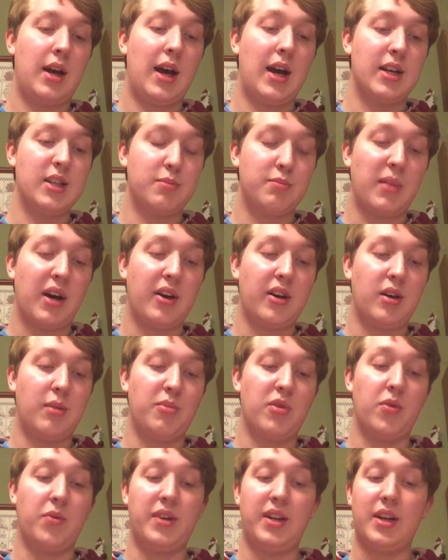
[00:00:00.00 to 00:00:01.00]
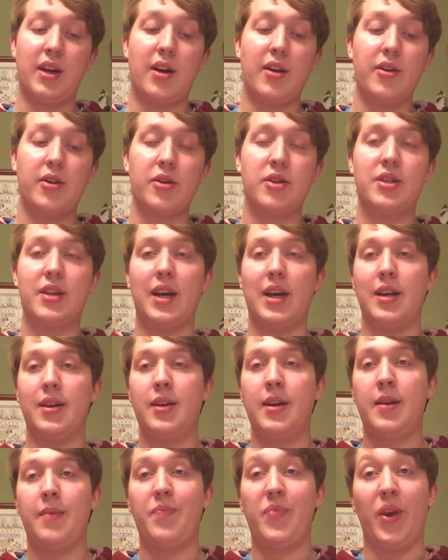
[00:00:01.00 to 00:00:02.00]
as malleable. We need to understand
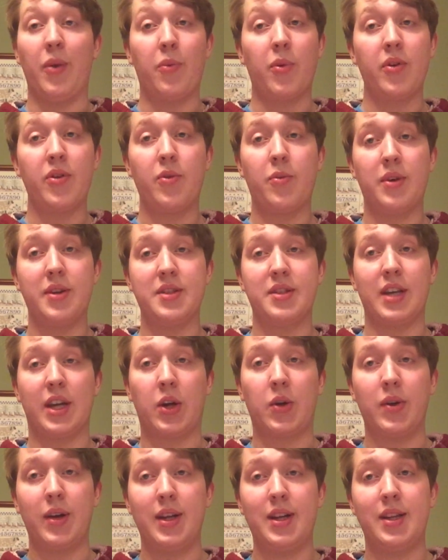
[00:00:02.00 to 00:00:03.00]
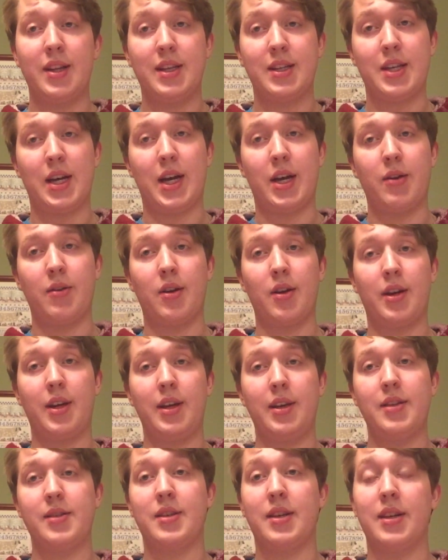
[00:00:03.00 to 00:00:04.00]
that we're the ones that created these
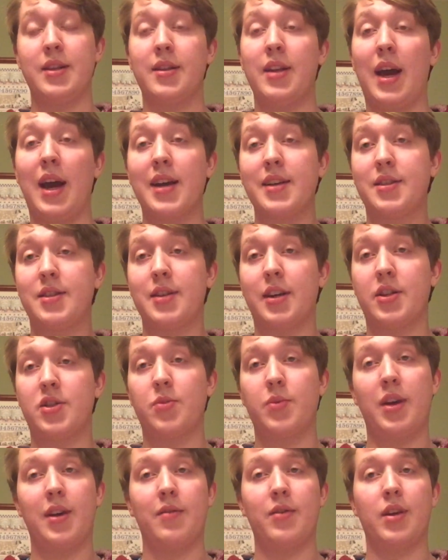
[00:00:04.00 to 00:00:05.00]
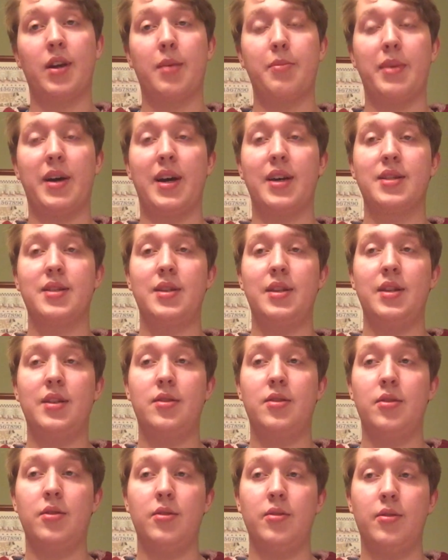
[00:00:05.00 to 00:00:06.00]
hierarchies, and as such, we have the capacity
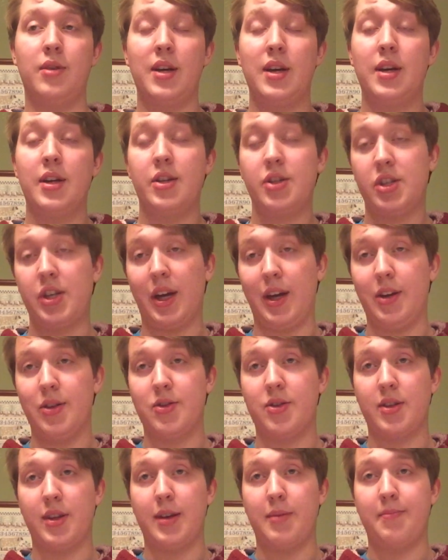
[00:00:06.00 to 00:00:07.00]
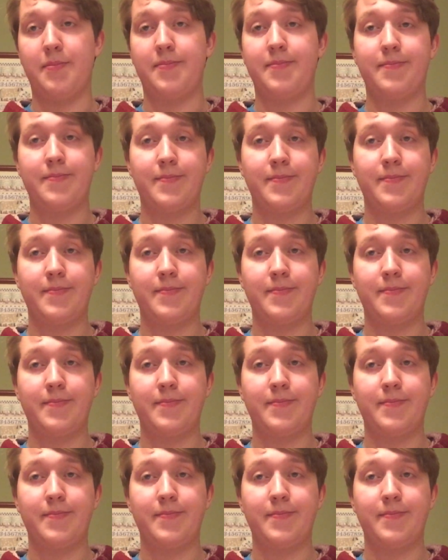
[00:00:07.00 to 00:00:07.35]
to change them.